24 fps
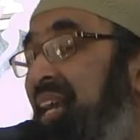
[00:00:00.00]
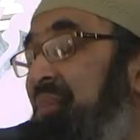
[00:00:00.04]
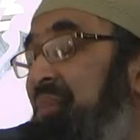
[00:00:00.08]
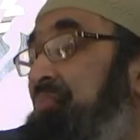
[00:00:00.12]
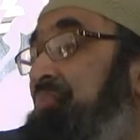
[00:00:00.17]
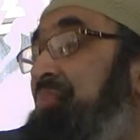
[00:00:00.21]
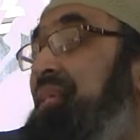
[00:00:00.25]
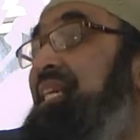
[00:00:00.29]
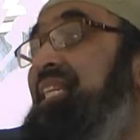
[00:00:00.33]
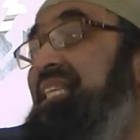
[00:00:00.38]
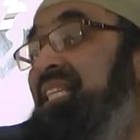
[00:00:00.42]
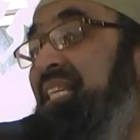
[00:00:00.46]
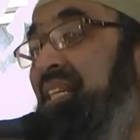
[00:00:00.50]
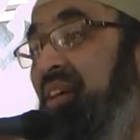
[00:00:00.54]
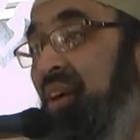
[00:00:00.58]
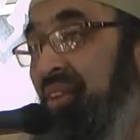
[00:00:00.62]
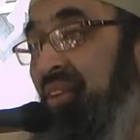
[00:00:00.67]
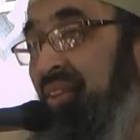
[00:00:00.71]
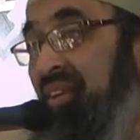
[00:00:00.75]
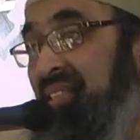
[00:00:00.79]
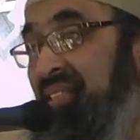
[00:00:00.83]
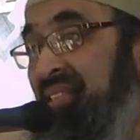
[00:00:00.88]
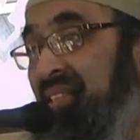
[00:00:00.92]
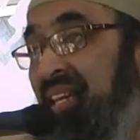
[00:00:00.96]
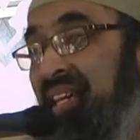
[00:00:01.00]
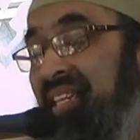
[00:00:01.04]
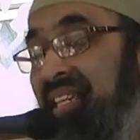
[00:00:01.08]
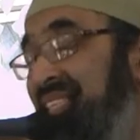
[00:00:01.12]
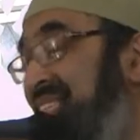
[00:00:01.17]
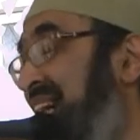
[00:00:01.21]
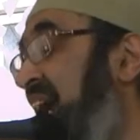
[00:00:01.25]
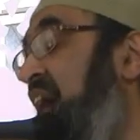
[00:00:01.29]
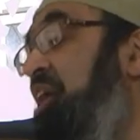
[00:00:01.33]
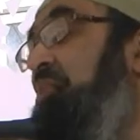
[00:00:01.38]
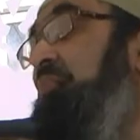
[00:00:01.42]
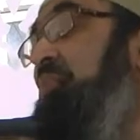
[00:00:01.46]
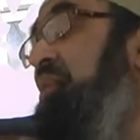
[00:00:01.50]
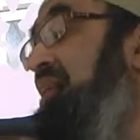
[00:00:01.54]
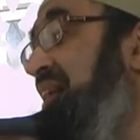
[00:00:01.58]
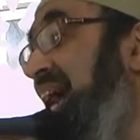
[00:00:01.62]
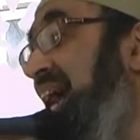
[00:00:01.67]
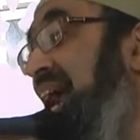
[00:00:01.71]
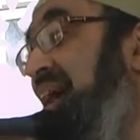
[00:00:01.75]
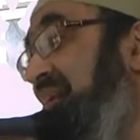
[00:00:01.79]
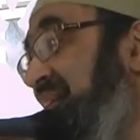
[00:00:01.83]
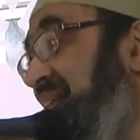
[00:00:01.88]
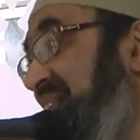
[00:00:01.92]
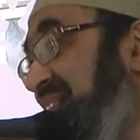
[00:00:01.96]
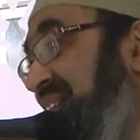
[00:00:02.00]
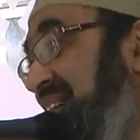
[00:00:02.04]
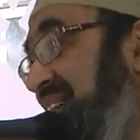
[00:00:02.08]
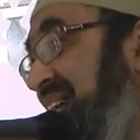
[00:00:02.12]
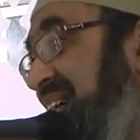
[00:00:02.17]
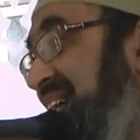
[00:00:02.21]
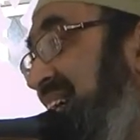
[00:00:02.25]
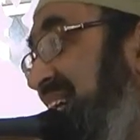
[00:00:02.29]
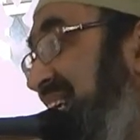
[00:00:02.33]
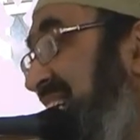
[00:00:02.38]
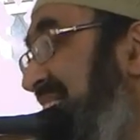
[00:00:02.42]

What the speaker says: and beating others. Terrible character.